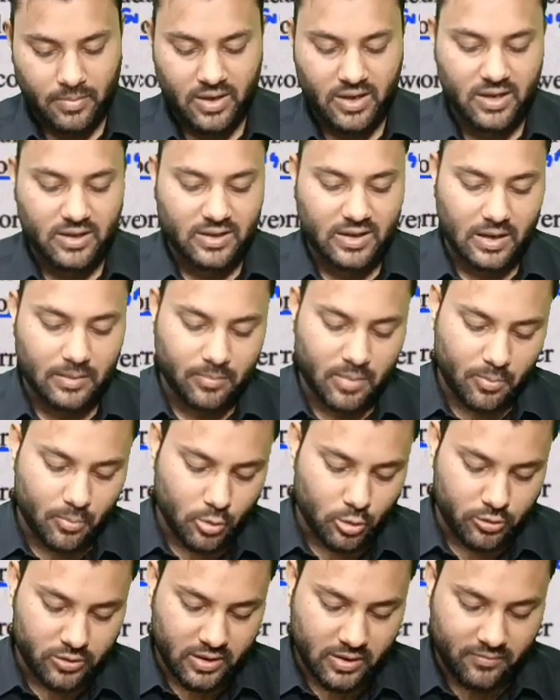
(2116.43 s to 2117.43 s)
but it can be
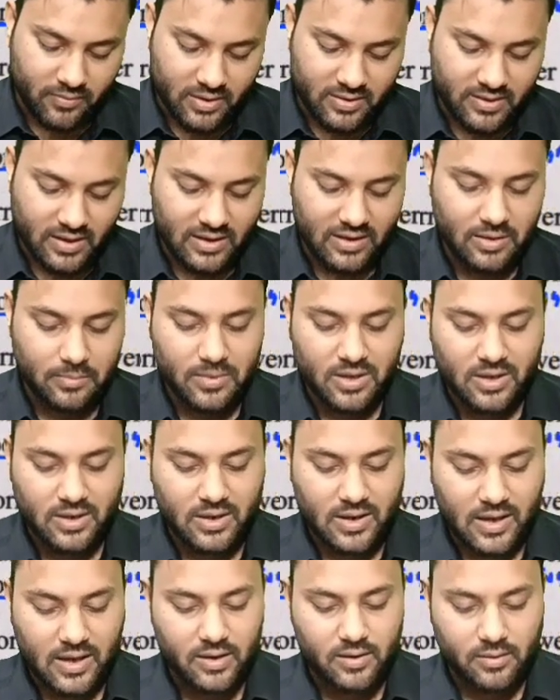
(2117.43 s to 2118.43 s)
more than 1
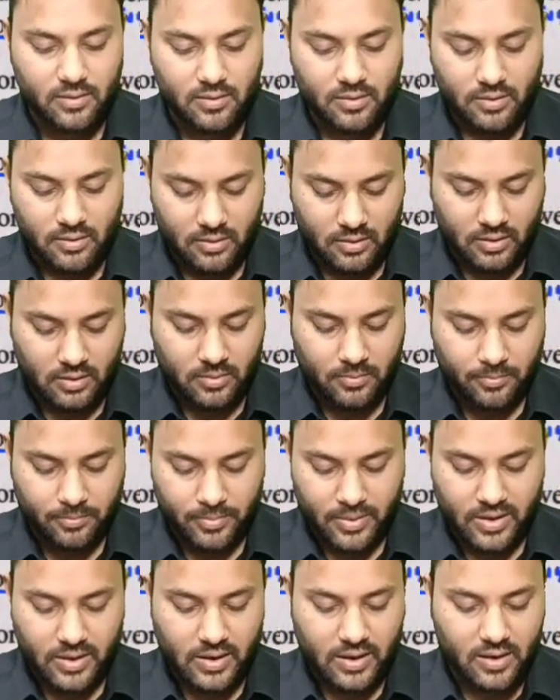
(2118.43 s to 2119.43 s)
centimeter hour
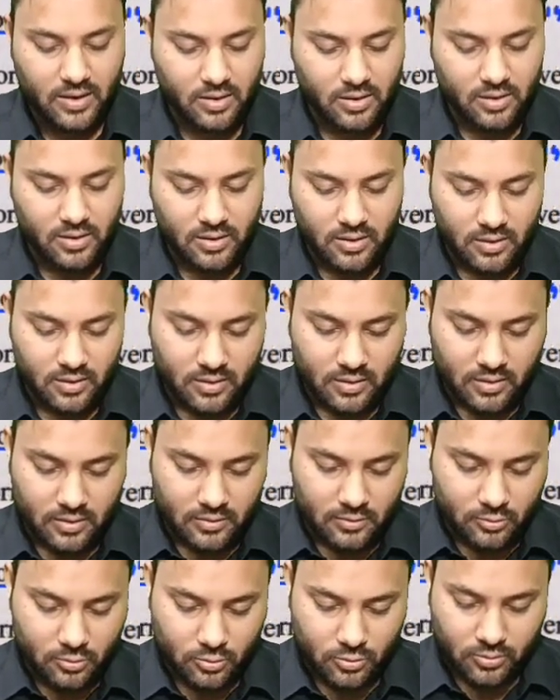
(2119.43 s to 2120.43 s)
per hour.
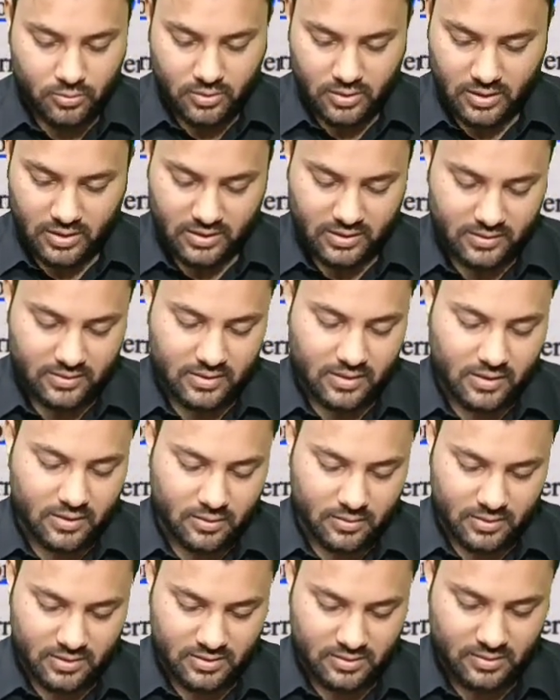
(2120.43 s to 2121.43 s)
So it is
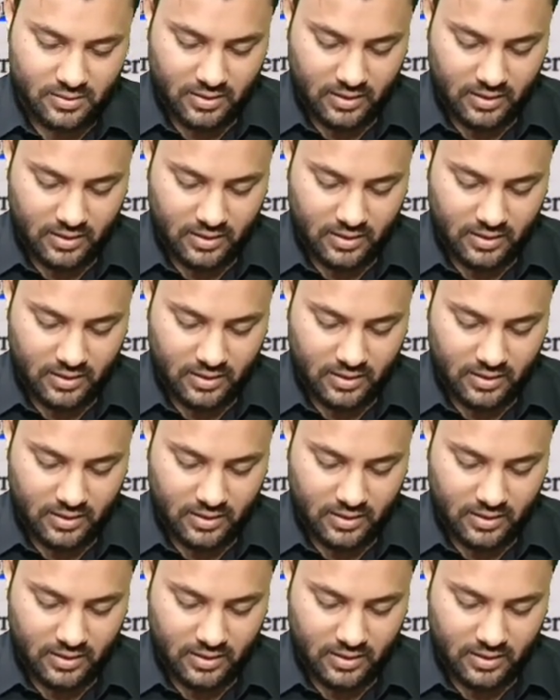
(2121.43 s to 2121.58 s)
a